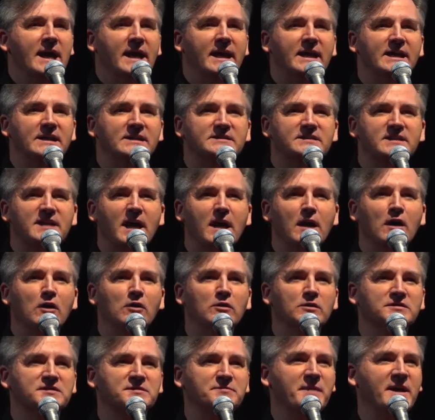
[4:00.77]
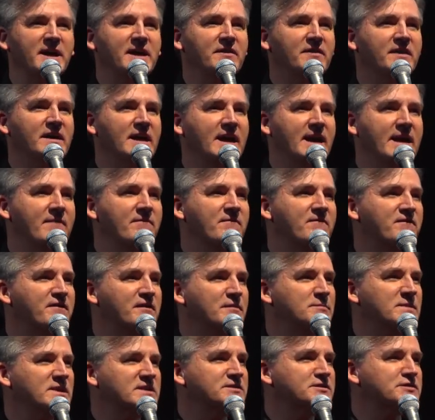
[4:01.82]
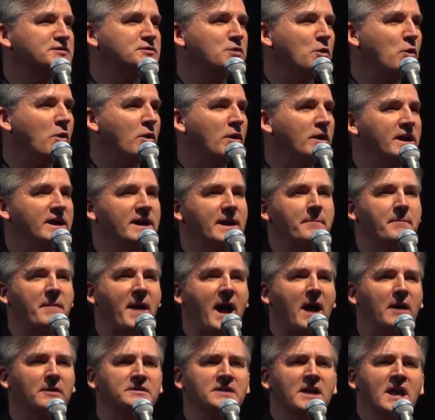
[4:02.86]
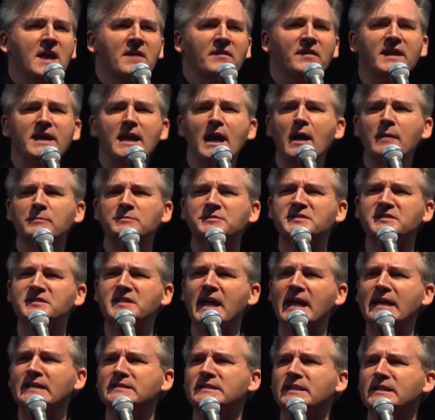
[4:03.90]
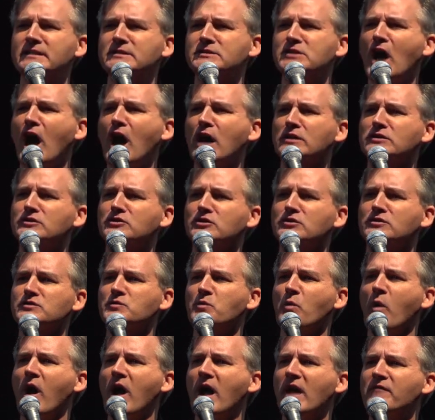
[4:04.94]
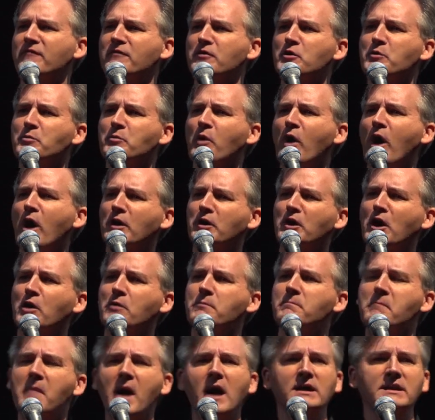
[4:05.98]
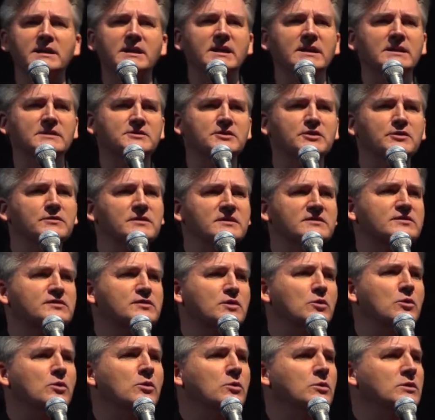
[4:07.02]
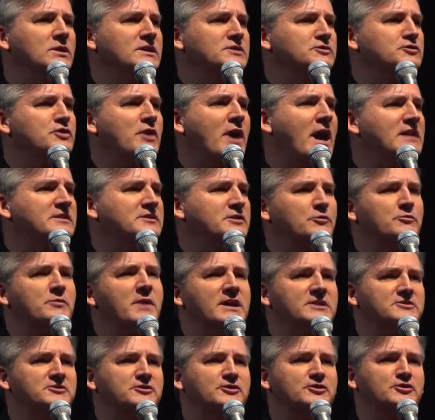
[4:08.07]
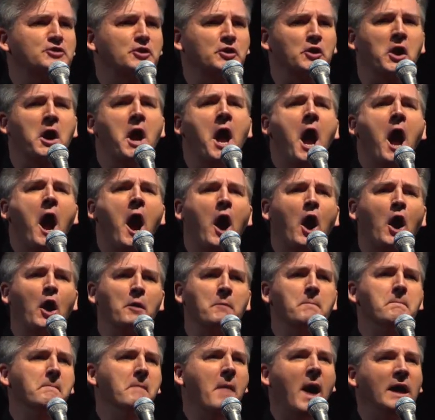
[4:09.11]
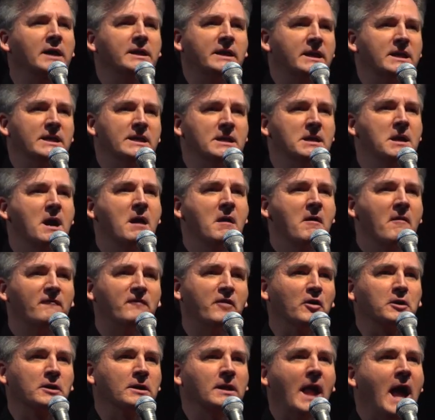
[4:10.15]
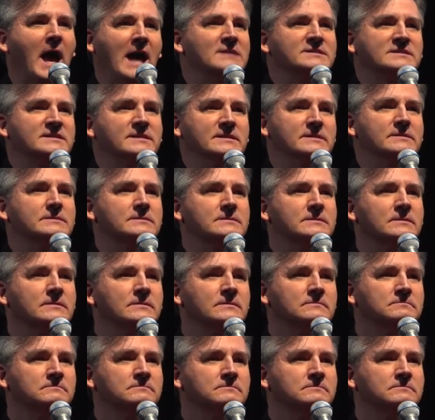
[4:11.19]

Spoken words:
He tells me the infamous story about the upstanding doctor's wife who brought her monkey to the school and tried to register her monkey for classes.